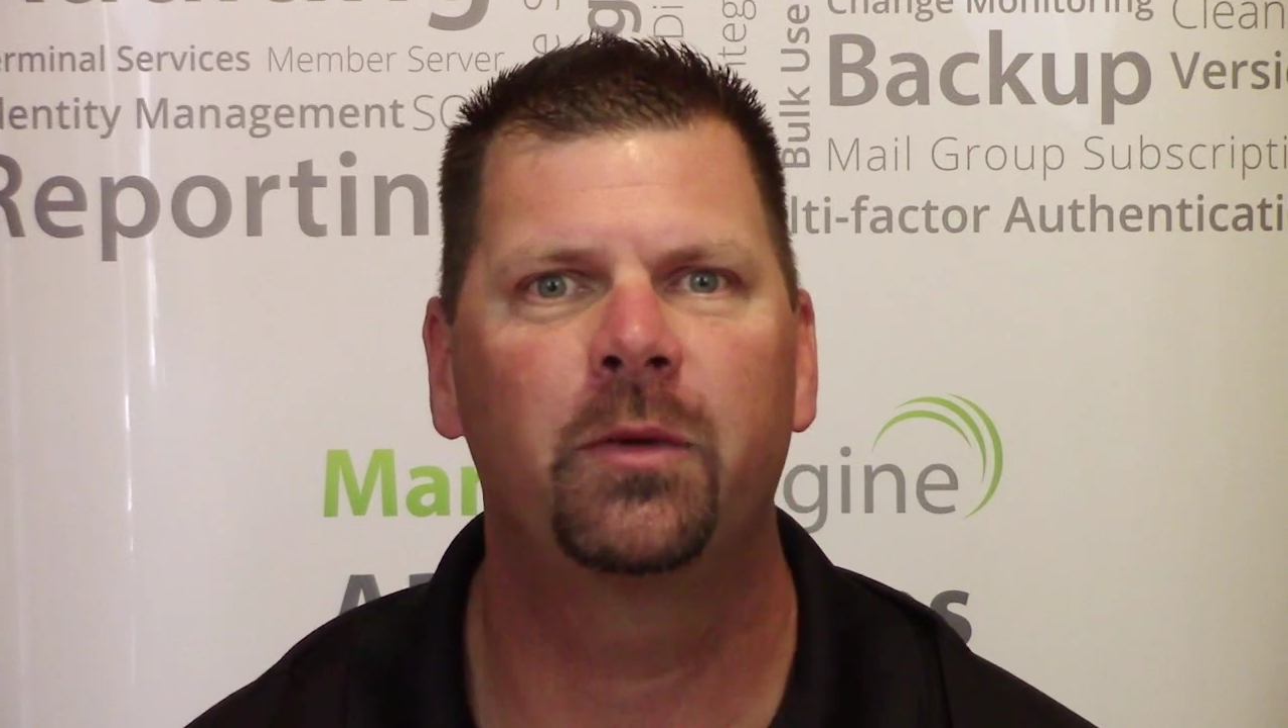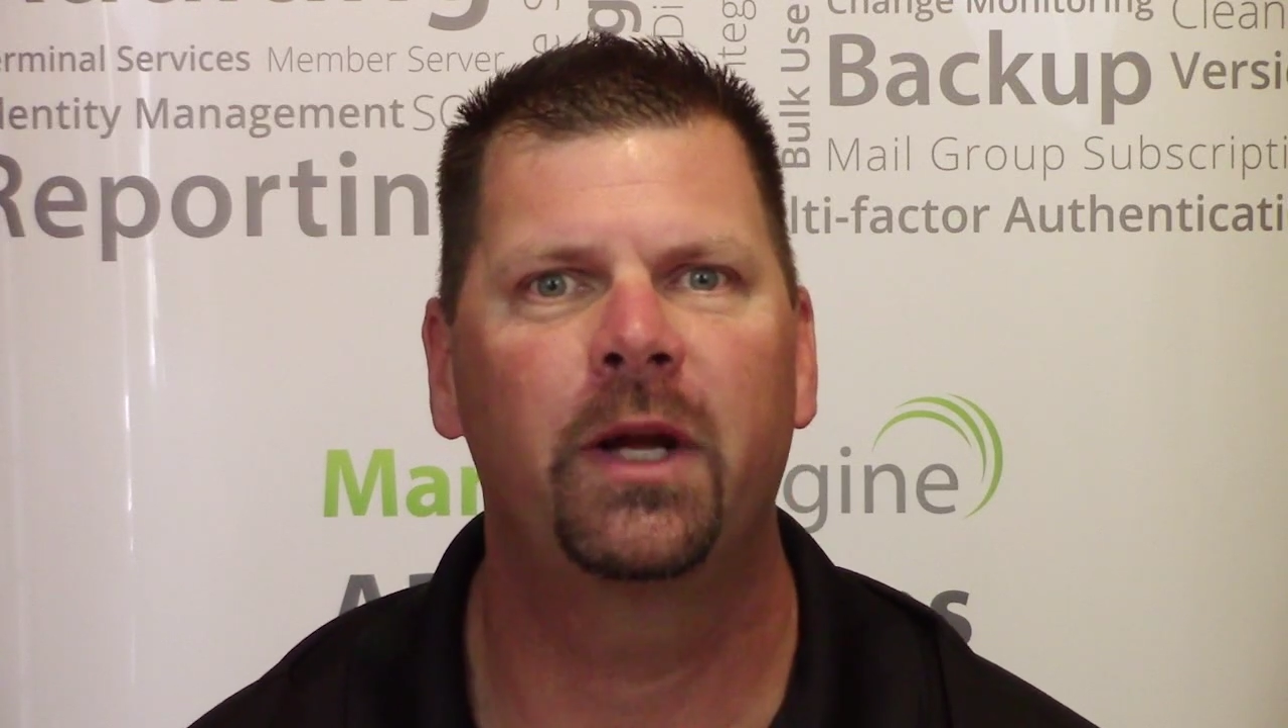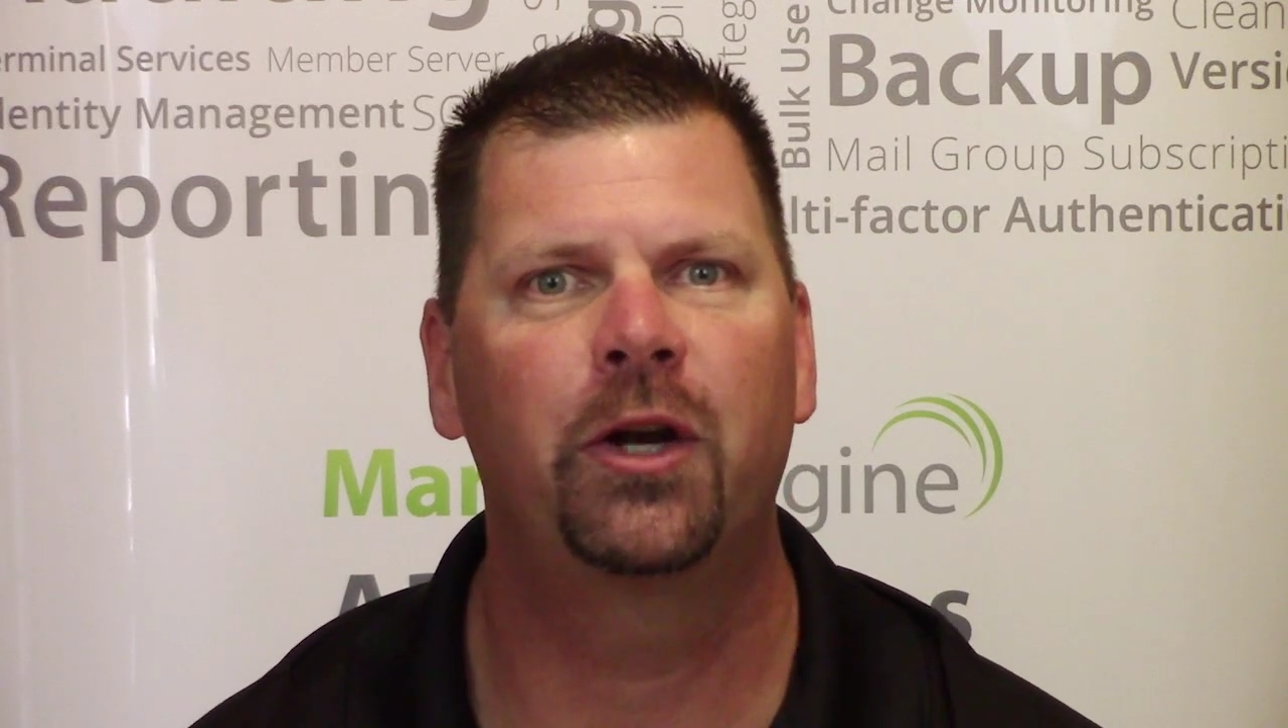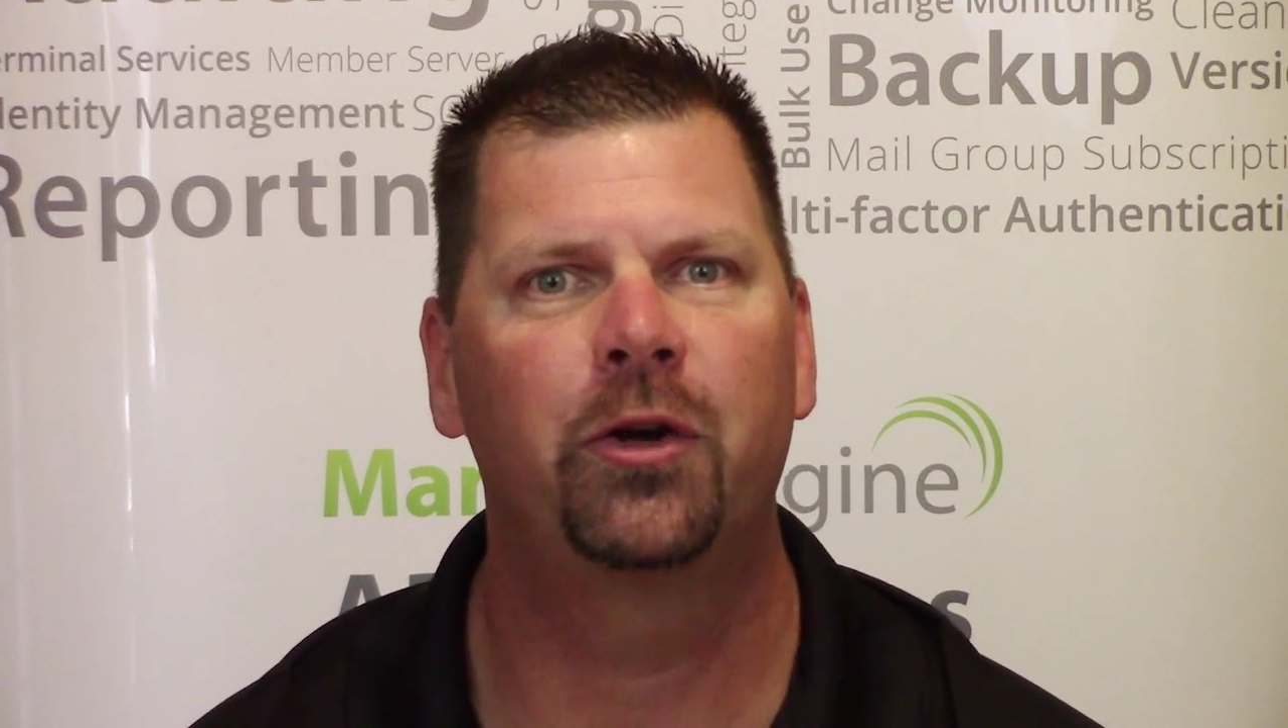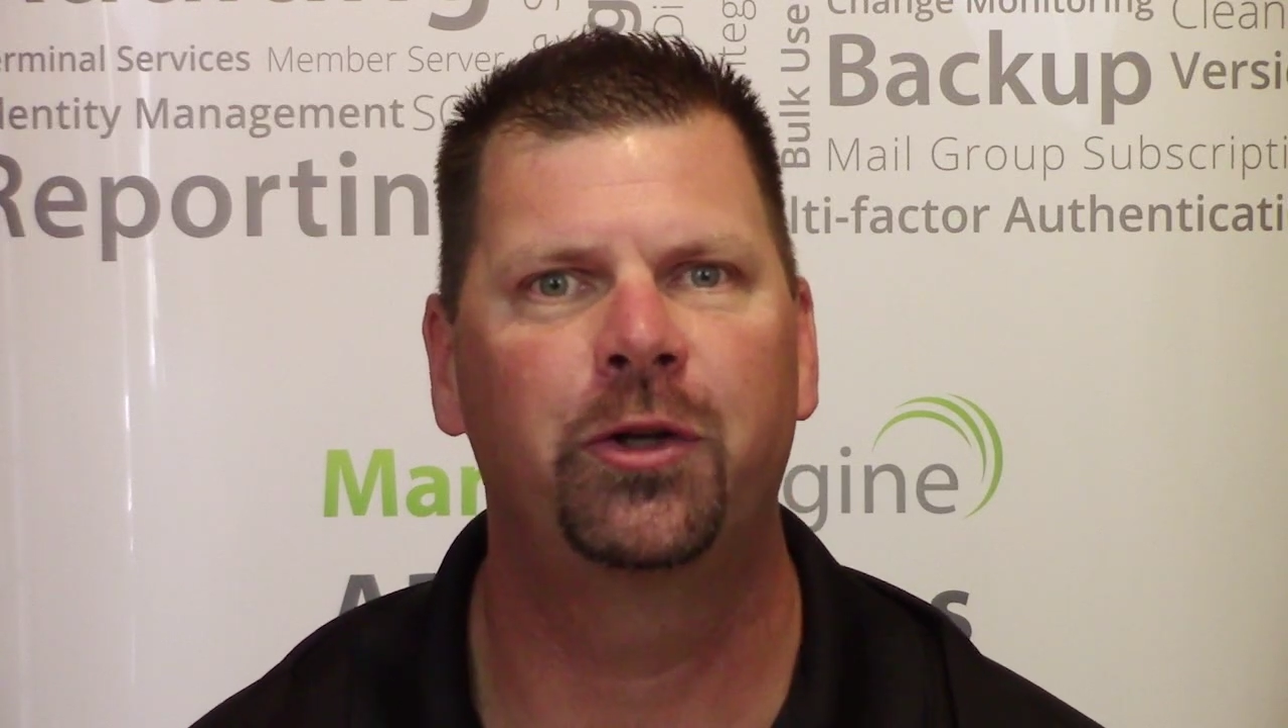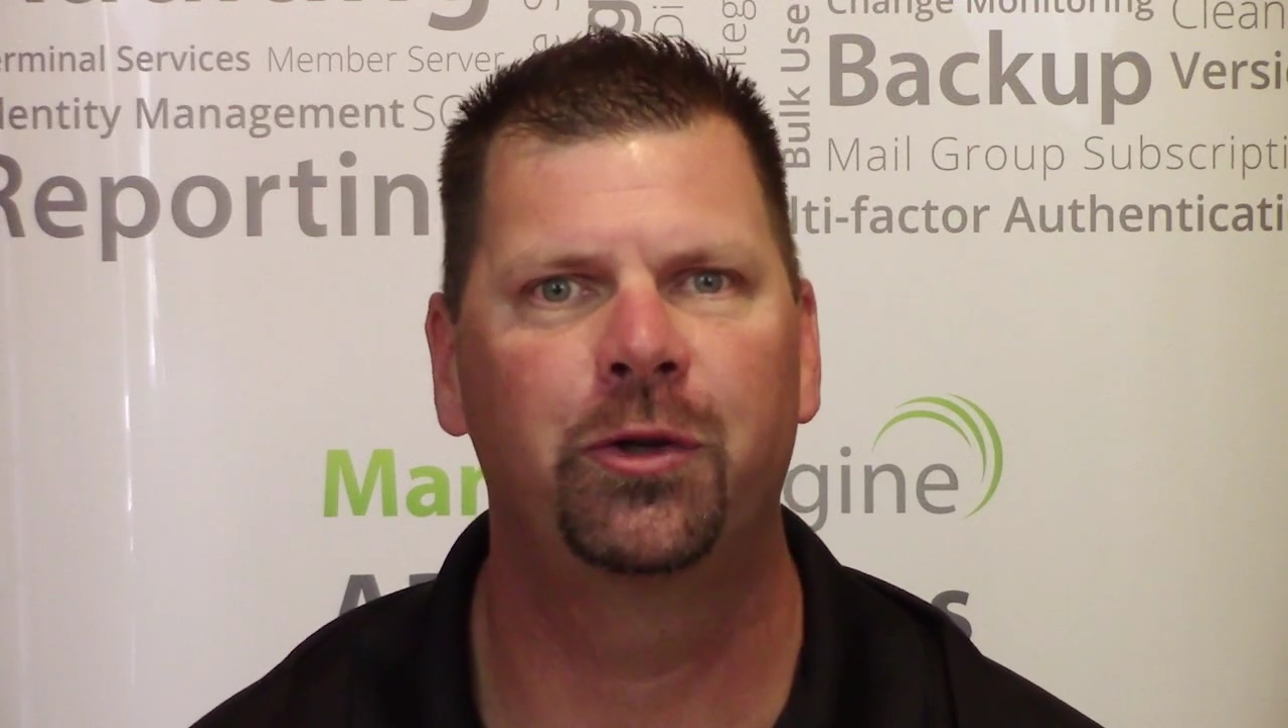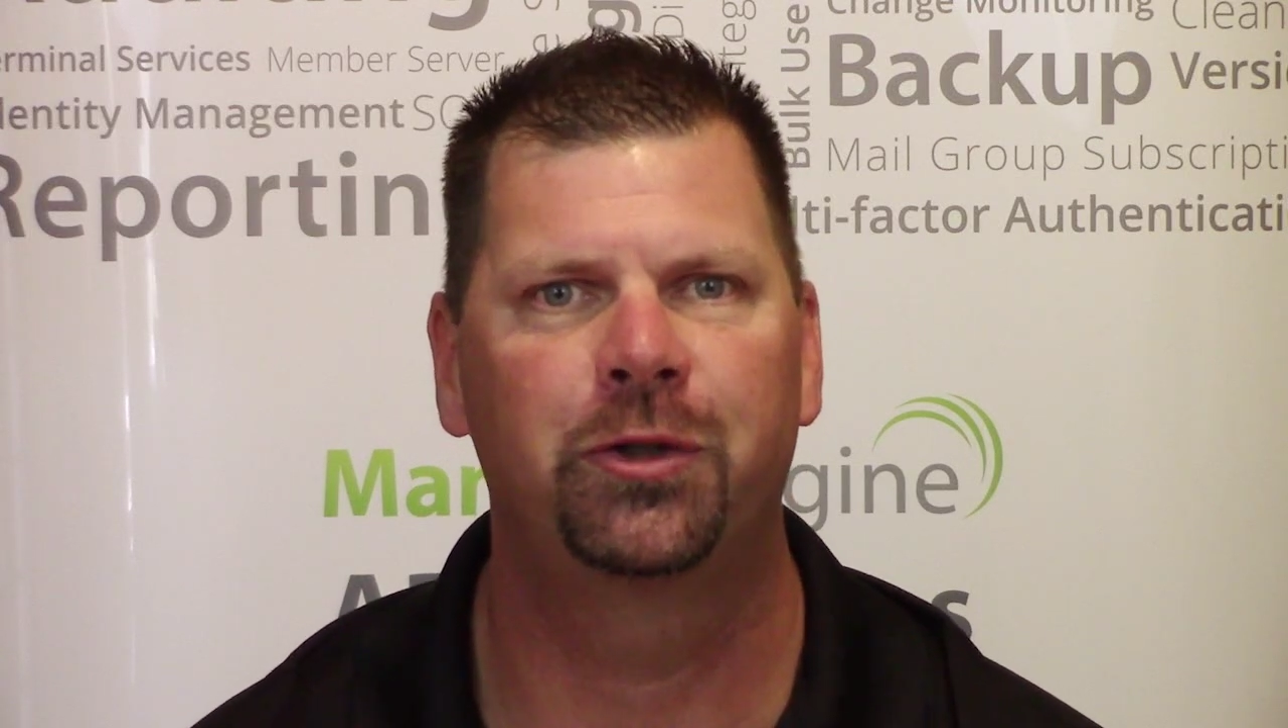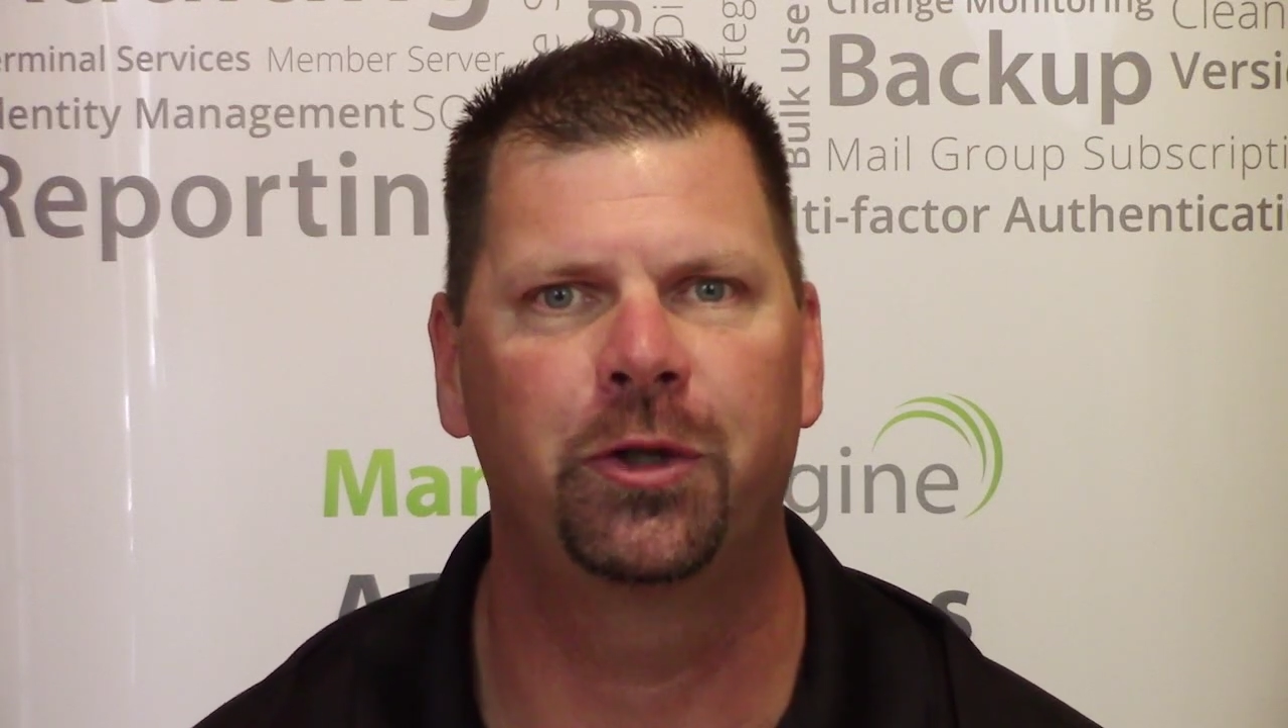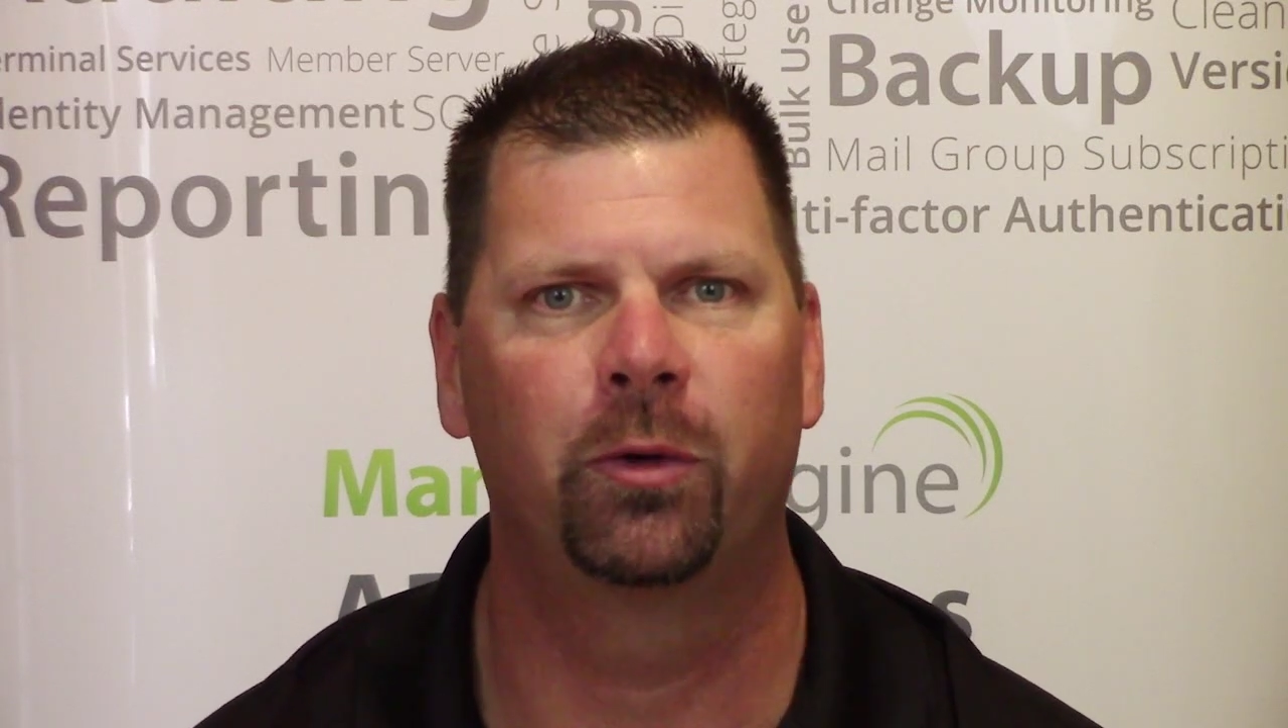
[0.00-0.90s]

to introduce